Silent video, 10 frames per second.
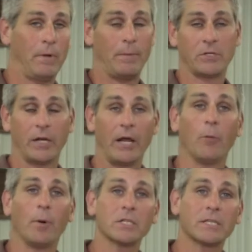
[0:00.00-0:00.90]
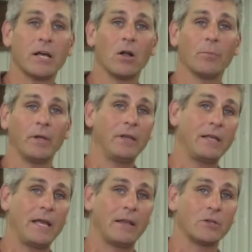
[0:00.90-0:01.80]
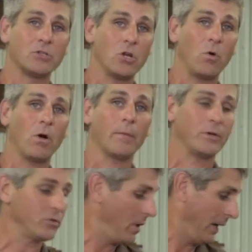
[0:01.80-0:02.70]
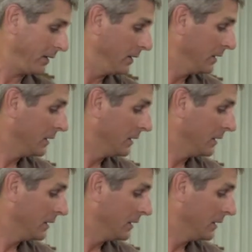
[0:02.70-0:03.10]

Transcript: Maybe it's going to help us out, but in the end, there's no harm in trying.